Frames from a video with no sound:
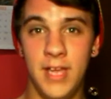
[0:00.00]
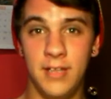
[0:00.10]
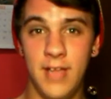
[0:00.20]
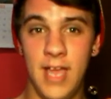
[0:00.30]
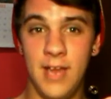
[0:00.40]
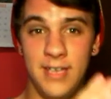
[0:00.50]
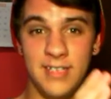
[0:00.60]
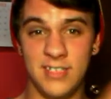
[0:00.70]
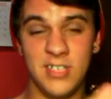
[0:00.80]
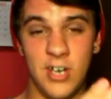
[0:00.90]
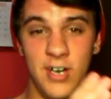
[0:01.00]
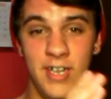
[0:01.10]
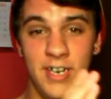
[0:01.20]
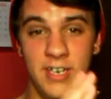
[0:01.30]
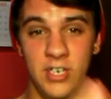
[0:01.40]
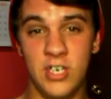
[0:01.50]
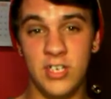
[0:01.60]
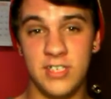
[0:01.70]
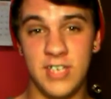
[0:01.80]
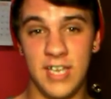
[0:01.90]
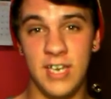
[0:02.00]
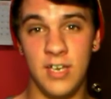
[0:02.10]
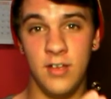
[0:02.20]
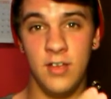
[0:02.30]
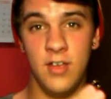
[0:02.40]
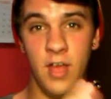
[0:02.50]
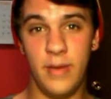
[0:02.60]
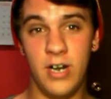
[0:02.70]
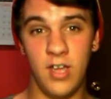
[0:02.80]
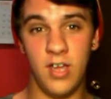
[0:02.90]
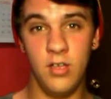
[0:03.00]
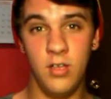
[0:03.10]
animes that started just in America,